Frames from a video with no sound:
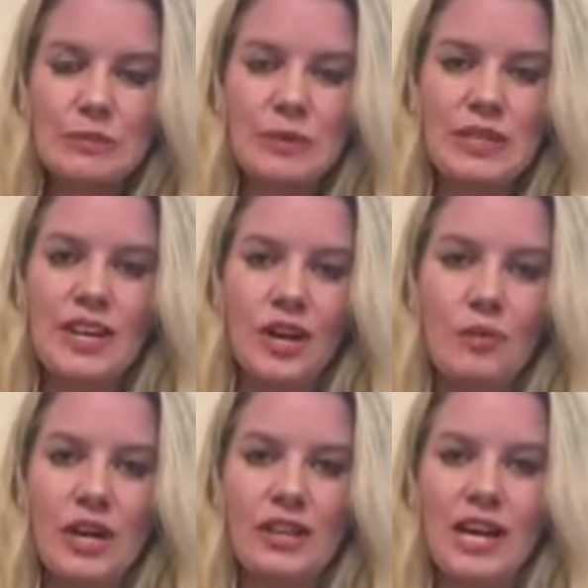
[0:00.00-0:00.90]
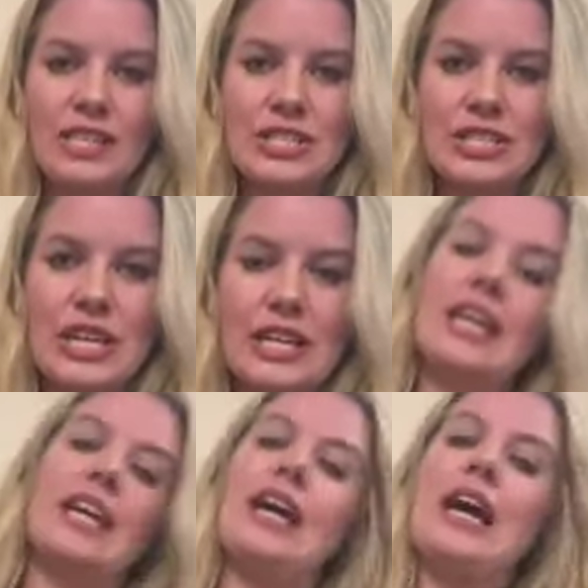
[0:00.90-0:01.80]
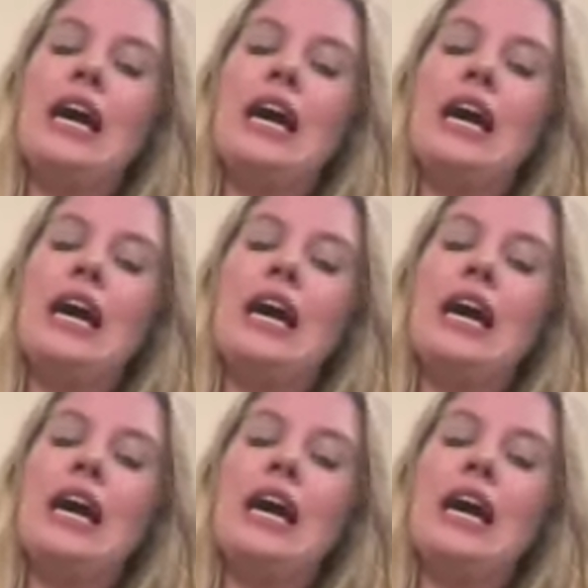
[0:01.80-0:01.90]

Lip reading: depending on what class you're taking.